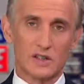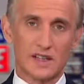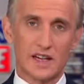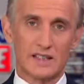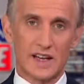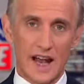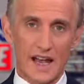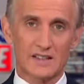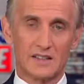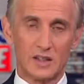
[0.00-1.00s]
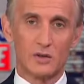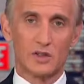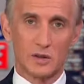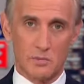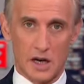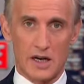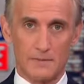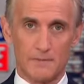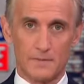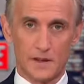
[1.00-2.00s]
says it has to use the money
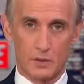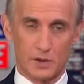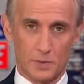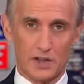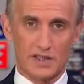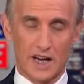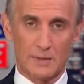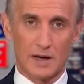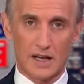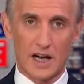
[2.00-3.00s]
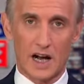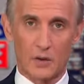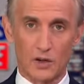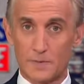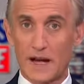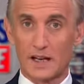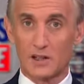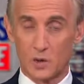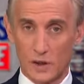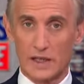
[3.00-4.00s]
that was put aside by Congress back in
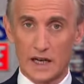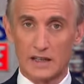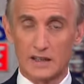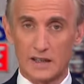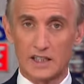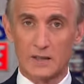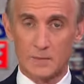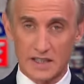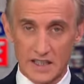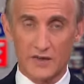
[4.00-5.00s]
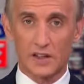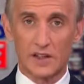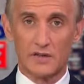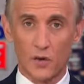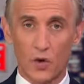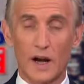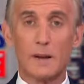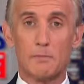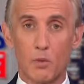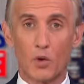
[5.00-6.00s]
2019 specifically for a
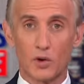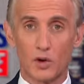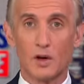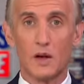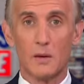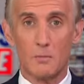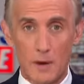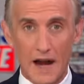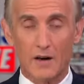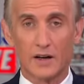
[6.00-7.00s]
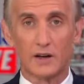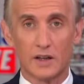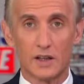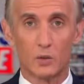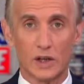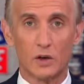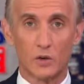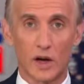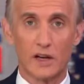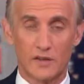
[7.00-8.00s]
border barrier in the Rio
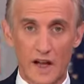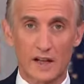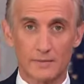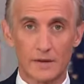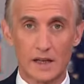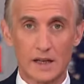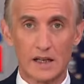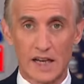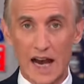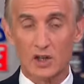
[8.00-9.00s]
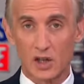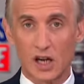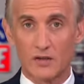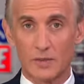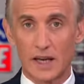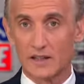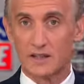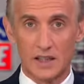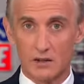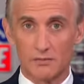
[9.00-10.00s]
Grande Valley. Cash the government has to
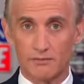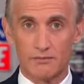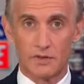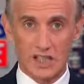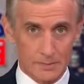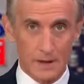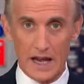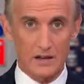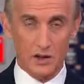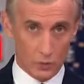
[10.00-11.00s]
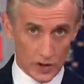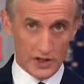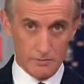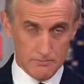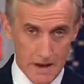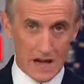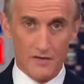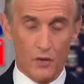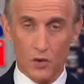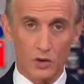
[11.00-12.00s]
either spend on what it's meant
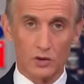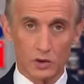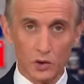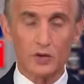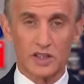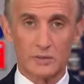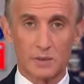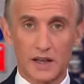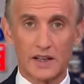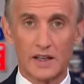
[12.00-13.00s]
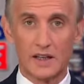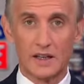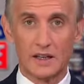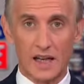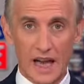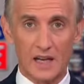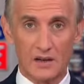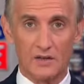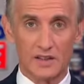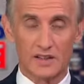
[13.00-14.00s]
for or lose it by the end
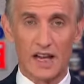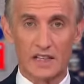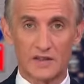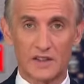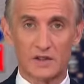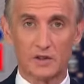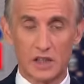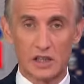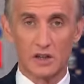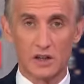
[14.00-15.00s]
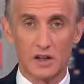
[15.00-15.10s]
of this last fiscal year.